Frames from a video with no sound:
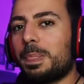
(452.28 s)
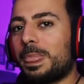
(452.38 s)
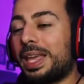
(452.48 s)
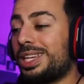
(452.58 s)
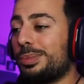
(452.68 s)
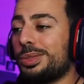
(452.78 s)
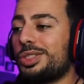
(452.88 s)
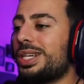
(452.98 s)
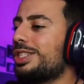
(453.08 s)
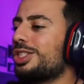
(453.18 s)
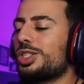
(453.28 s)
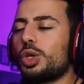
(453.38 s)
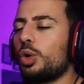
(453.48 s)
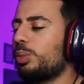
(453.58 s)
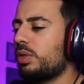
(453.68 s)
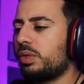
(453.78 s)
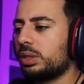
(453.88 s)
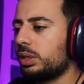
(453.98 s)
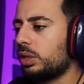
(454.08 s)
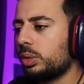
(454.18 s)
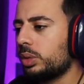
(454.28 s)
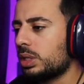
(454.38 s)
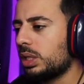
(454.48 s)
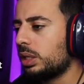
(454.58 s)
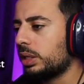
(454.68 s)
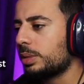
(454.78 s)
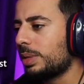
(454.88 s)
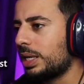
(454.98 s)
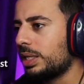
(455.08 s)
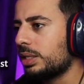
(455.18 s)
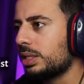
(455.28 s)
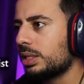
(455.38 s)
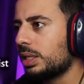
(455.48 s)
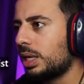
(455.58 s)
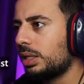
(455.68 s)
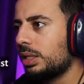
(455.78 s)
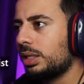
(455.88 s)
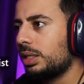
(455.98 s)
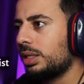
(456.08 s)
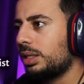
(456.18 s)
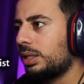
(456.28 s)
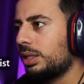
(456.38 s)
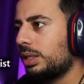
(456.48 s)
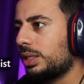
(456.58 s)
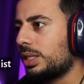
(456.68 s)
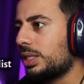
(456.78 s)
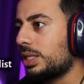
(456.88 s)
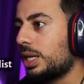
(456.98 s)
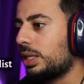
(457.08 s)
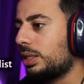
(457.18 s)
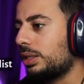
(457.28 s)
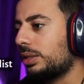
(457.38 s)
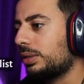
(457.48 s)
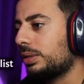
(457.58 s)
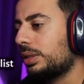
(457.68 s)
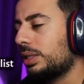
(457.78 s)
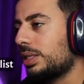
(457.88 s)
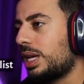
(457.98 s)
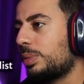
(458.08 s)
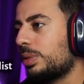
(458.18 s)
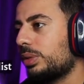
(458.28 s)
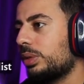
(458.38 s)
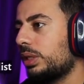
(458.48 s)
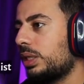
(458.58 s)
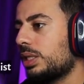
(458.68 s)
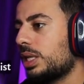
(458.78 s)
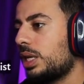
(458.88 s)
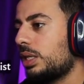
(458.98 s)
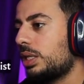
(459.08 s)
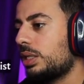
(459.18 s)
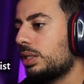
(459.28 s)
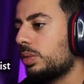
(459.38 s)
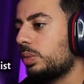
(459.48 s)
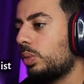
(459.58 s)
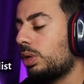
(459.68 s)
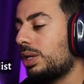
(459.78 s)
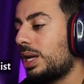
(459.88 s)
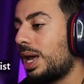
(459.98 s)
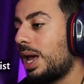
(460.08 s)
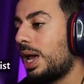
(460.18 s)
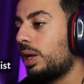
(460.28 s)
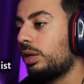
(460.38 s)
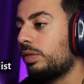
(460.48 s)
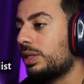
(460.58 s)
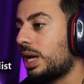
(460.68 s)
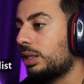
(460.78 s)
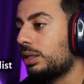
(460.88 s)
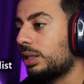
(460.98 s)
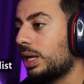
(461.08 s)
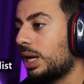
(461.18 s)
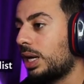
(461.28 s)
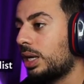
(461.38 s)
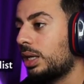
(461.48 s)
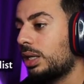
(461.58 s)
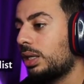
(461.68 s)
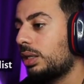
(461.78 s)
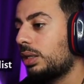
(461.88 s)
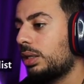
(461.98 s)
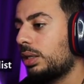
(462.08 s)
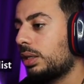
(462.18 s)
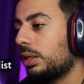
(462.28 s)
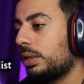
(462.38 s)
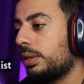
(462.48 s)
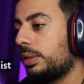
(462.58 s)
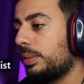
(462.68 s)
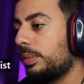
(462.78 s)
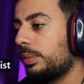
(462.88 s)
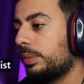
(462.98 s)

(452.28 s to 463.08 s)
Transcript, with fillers: And he can portray it so perfectly through his lyrics, man. It's it's insane. It's absolutely insane. He's one hell of a talented guy. Um,